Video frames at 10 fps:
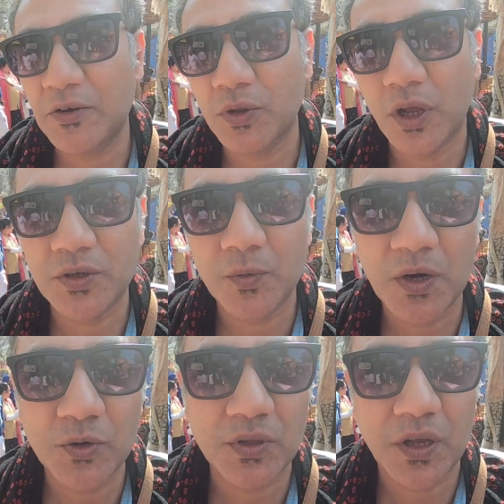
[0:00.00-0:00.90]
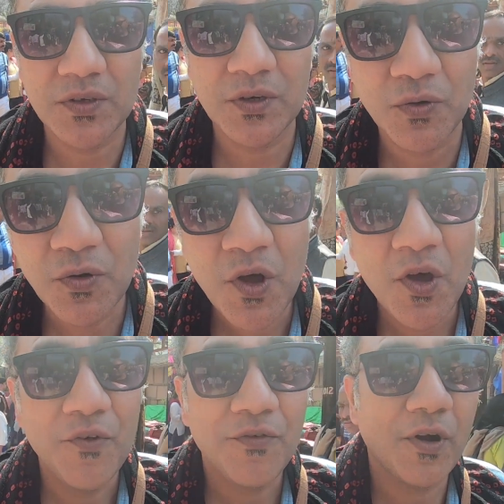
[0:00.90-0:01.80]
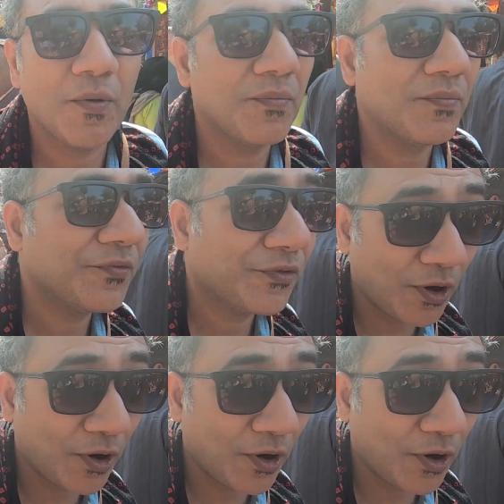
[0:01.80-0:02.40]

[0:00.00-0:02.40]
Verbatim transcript: like 2001, 2002 from a